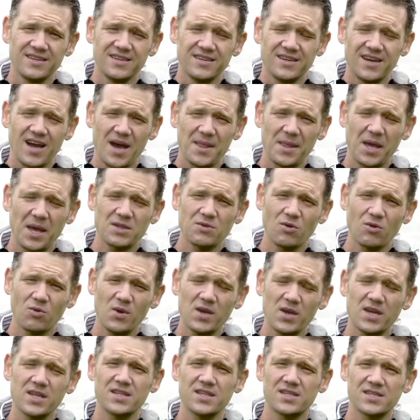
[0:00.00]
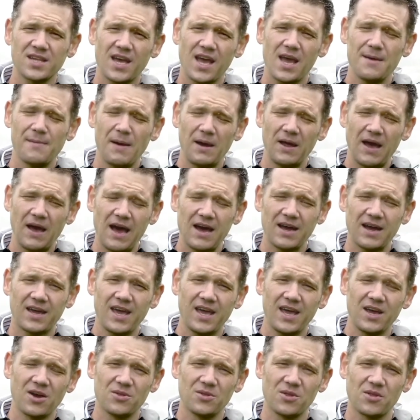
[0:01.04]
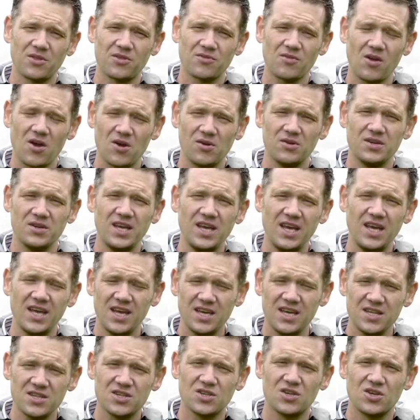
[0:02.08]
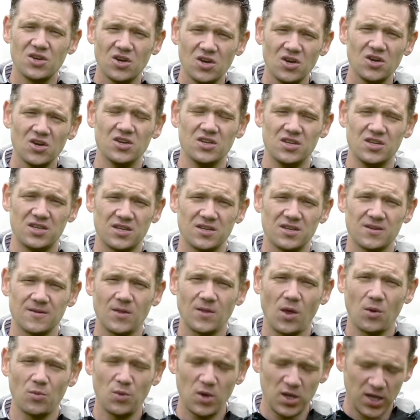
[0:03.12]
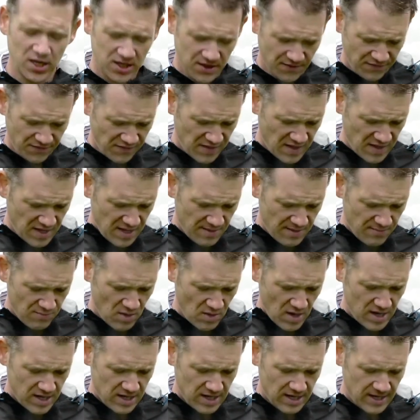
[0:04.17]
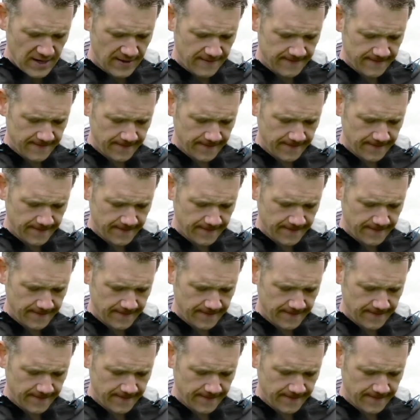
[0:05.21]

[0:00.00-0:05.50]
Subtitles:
And that's what we can say about our king on the throne. He is good, and we need to fear him rightly.